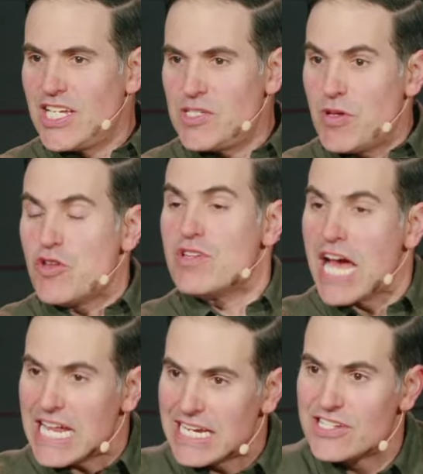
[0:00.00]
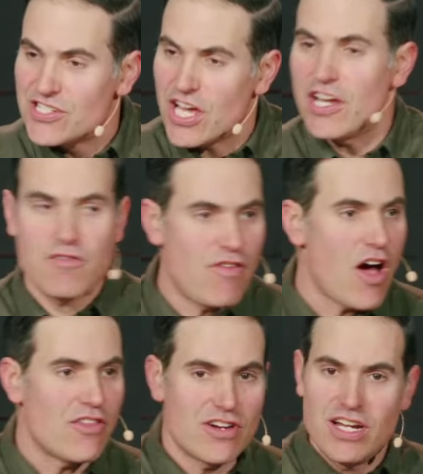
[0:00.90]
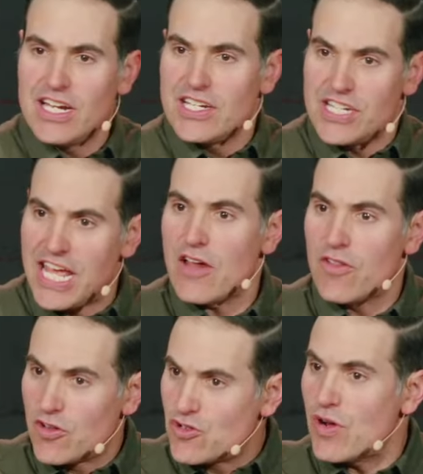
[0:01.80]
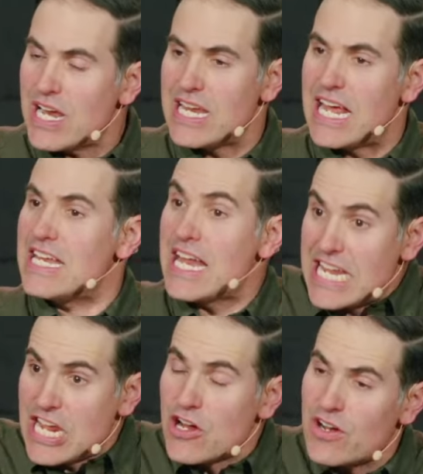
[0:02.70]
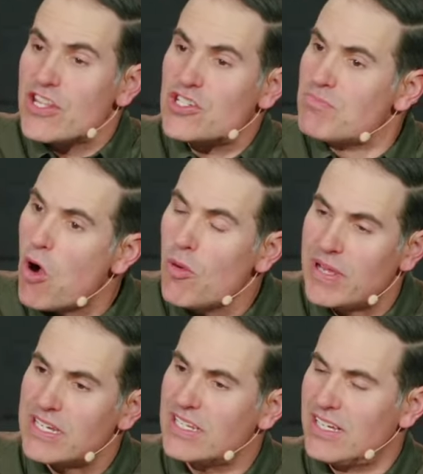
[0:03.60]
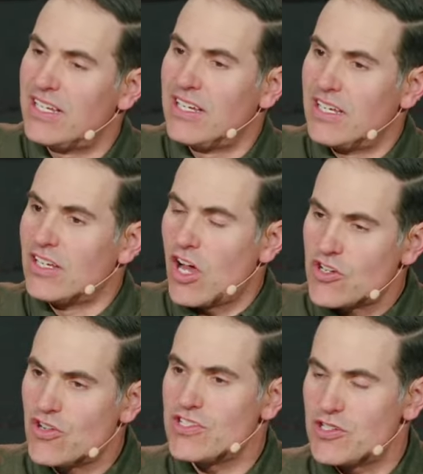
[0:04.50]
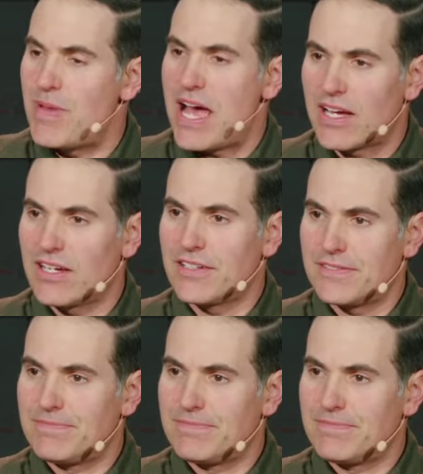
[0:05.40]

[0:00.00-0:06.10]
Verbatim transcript: he's been united, Son and Father together, the Trinity. And yet, here in this moment, God turns his back